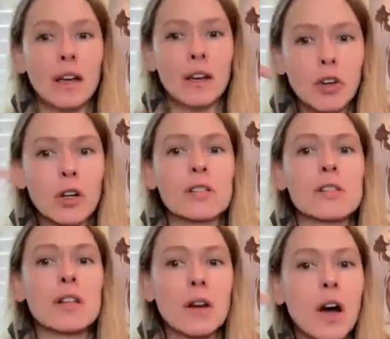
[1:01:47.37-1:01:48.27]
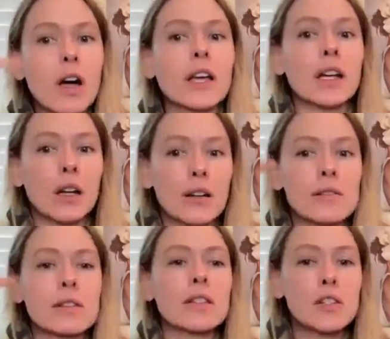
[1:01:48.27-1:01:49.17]
if you're constantly calling and
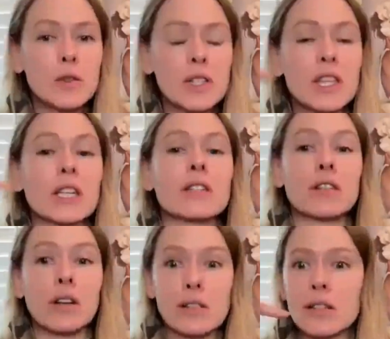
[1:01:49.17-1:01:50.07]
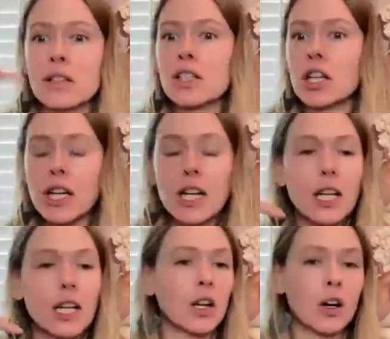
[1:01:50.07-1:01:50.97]
constantly doing things and constantly checking
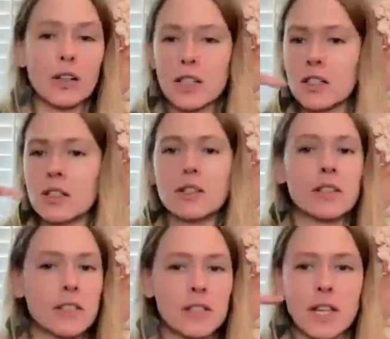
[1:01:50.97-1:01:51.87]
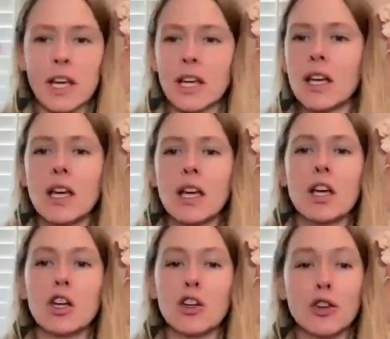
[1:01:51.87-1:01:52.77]
in and, it's just like,
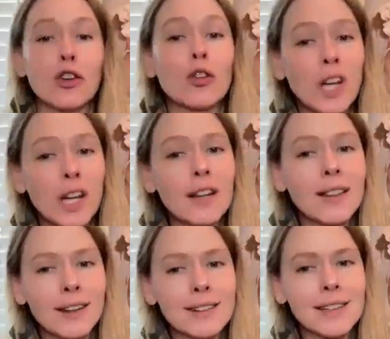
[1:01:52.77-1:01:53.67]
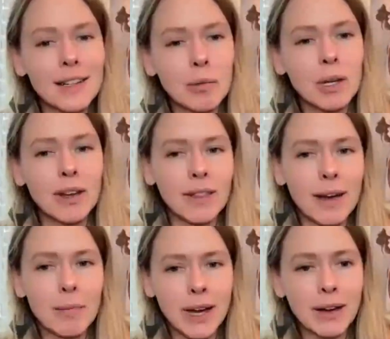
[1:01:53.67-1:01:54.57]
you're creating that dynamic and
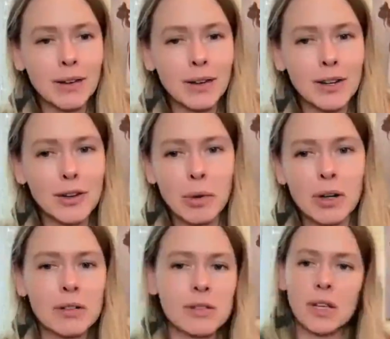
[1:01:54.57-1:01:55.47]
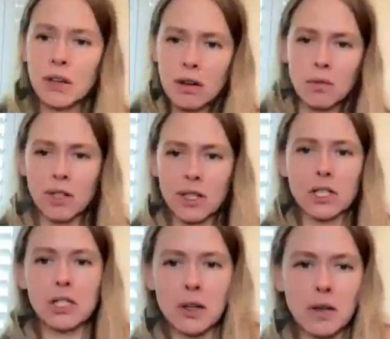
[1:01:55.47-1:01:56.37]
that pattern, and your partner's like, oh, well,
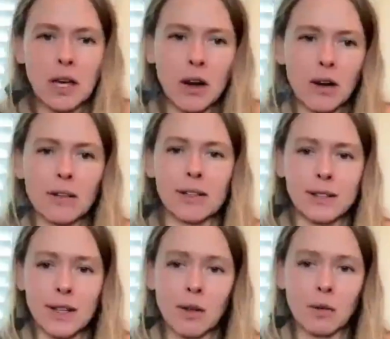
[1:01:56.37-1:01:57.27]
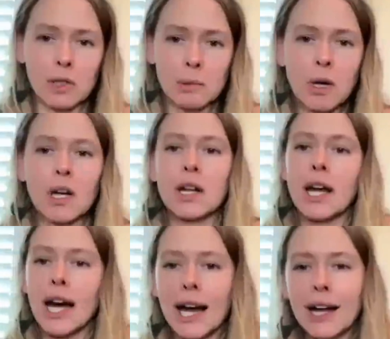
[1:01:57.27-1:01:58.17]
that's just how they are. And that's how they respond.
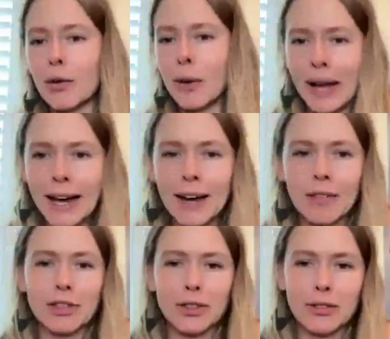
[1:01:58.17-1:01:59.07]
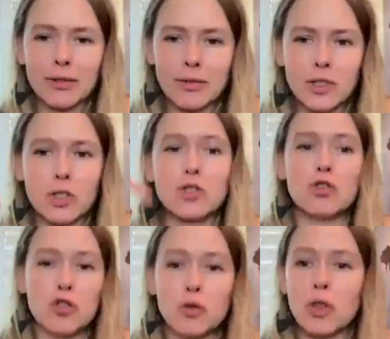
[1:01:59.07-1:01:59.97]
I don't have to
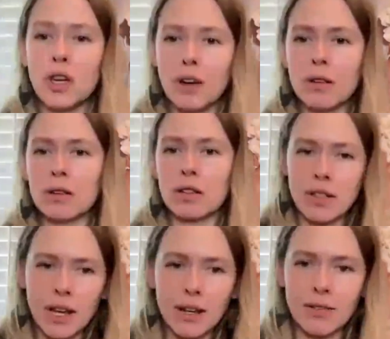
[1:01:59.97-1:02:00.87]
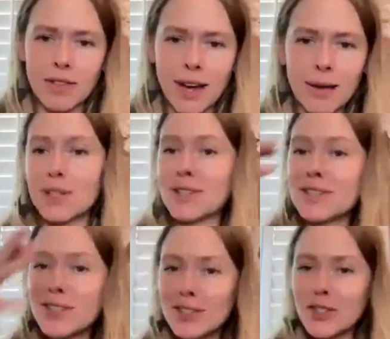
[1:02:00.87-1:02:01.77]
do the other side of that
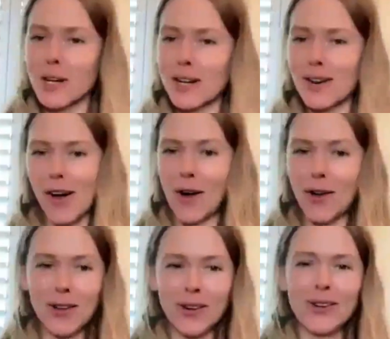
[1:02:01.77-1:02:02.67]
because they're doing it all.